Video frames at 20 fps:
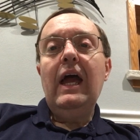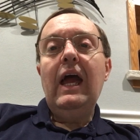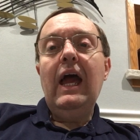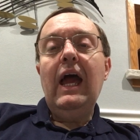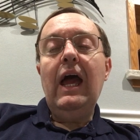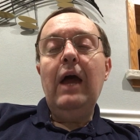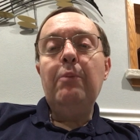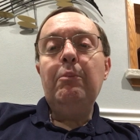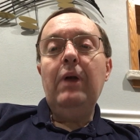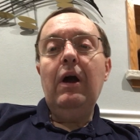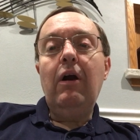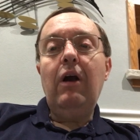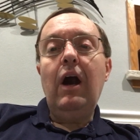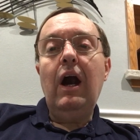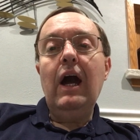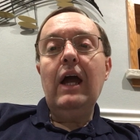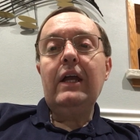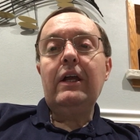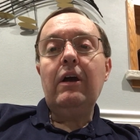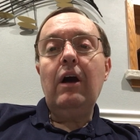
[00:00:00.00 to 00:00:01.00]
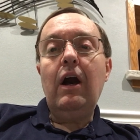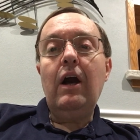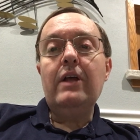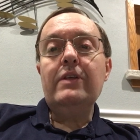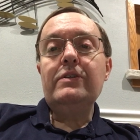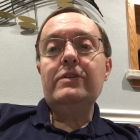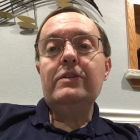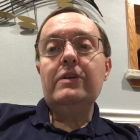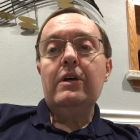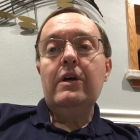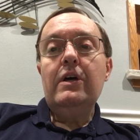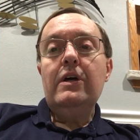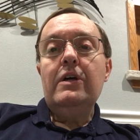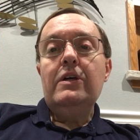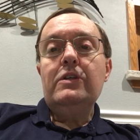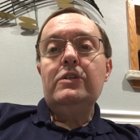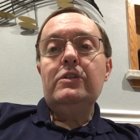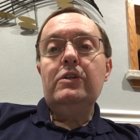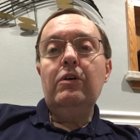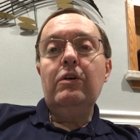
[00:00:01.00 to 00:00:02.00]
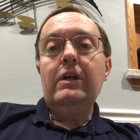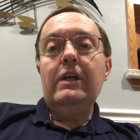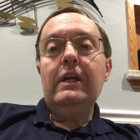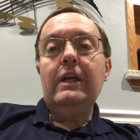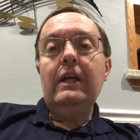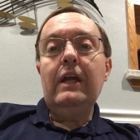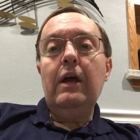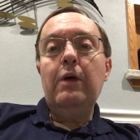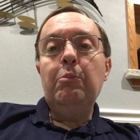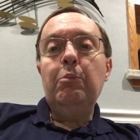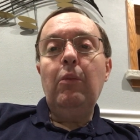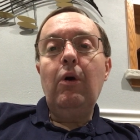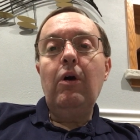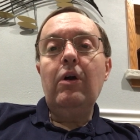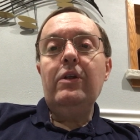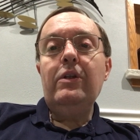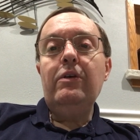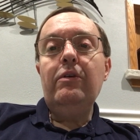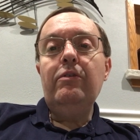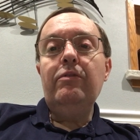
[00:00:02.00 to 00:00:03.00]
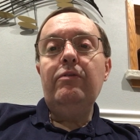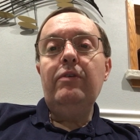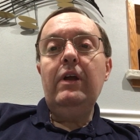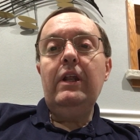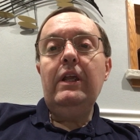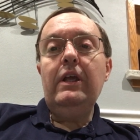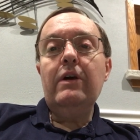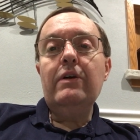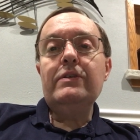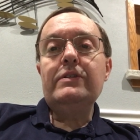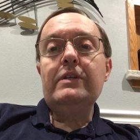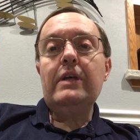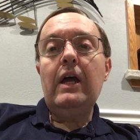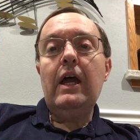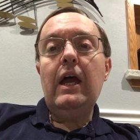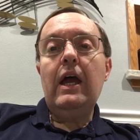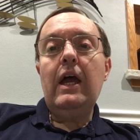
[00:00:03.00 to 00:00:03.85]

and bell icons so you can get more new videos